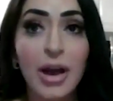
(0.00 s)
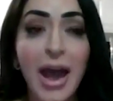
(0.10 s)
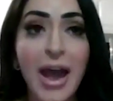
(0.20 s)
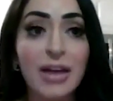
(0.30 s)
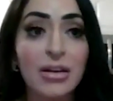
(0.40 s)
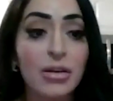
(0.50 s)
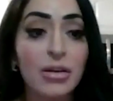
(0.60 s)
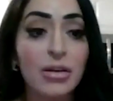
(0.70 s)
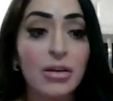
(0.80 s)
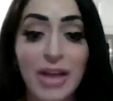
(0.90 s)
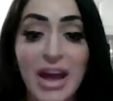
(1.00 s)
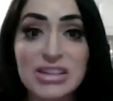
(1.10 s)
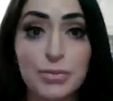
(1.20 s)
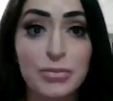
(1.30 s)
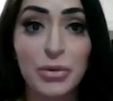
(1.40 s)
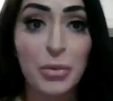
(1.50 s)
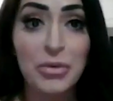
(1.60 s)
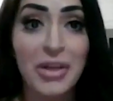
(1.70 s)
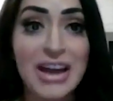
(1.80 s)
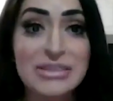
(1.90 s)
and we were the last we were
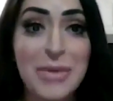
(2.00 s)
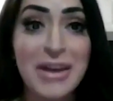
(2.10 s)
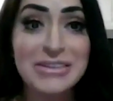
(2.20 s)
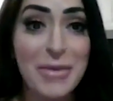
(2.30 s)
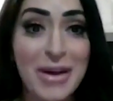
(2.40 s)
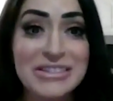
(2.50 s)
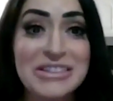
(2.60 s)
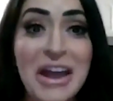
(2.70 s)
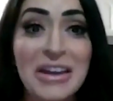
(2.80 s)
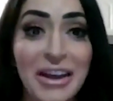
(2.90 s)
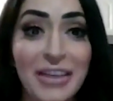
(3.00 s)
the last man men standing.